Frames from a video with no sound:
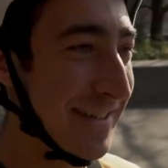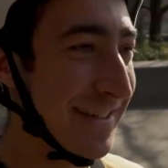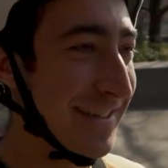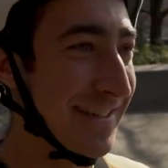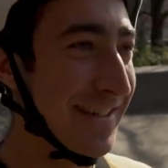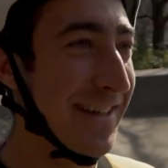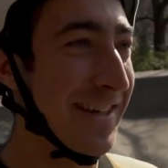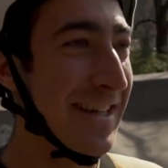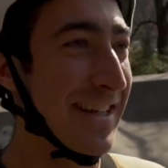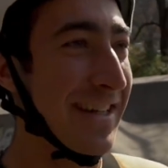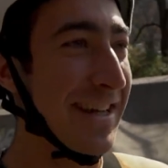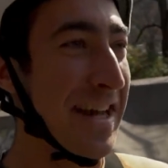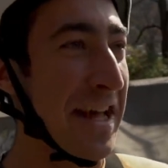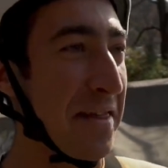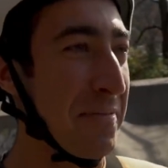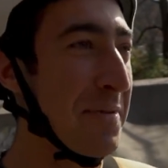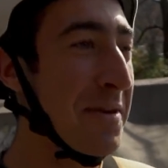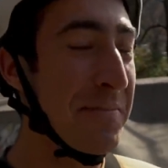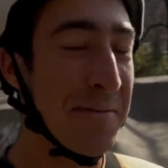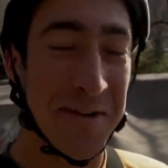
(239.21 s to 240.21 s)
since I
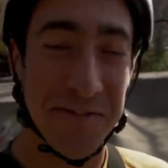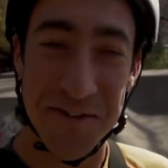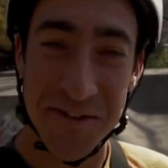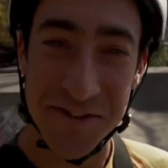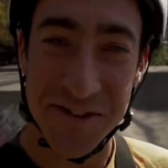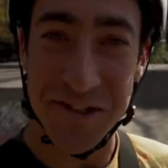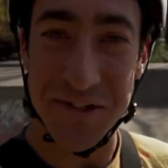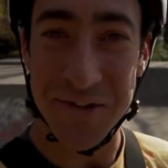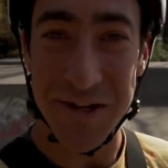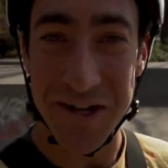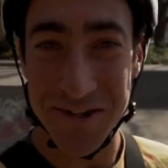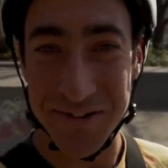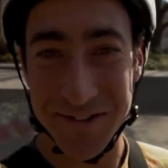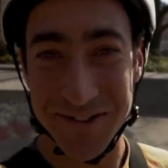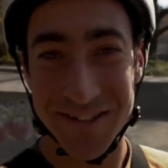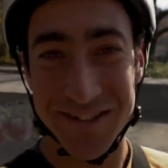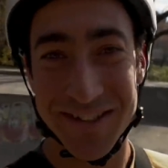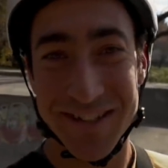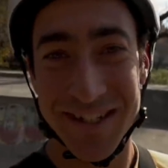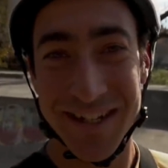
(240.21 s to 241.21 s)
spent my first 2
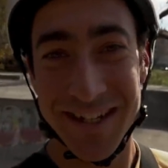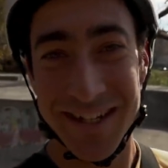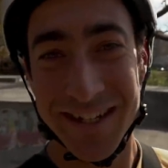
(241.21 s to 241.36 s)
hours.